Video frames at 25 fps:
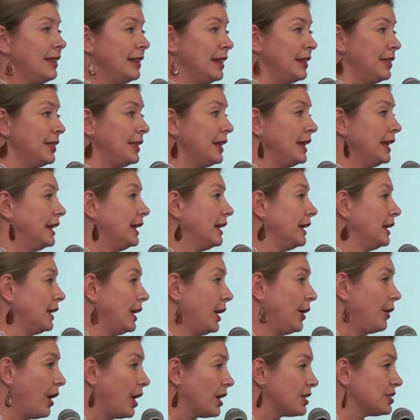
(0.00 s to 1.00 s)
They think
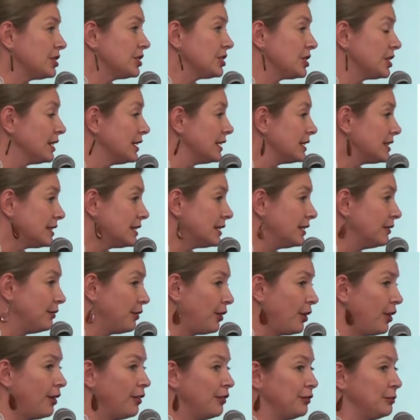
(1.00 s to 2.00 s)
low oxygen is
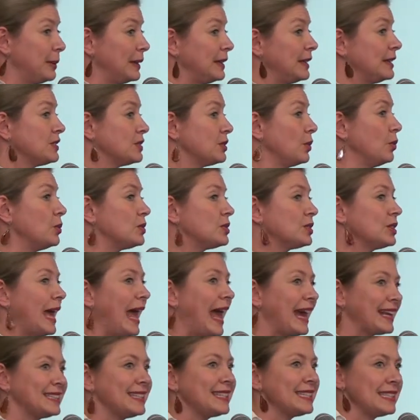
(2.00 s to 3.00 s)
involved, but it also
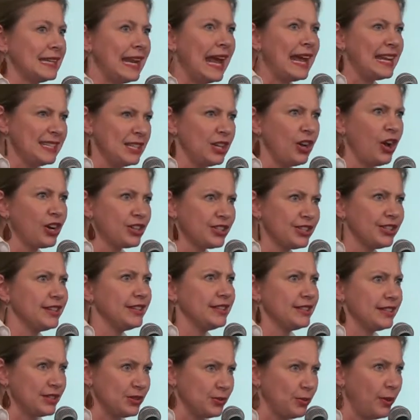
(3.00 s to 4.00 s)
acts as an
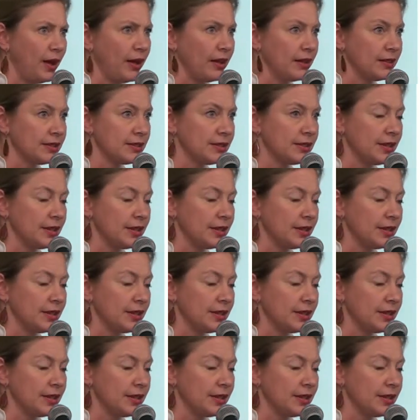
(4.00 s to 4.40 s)
antioxidant as well.